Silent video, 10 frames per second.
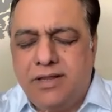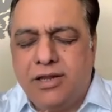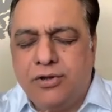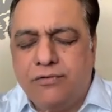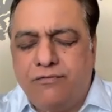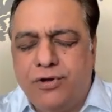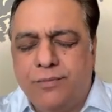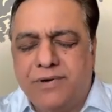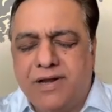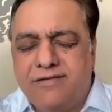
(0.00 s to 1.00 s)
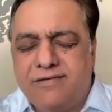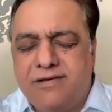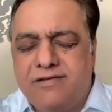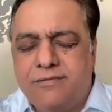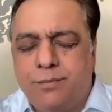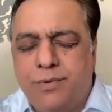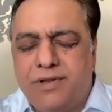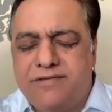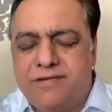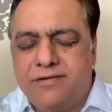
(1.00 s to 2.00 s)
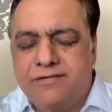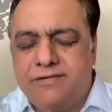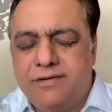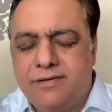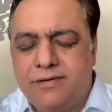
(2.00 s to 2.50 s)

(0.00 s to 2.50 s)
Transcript: thank you for your priceless blessings.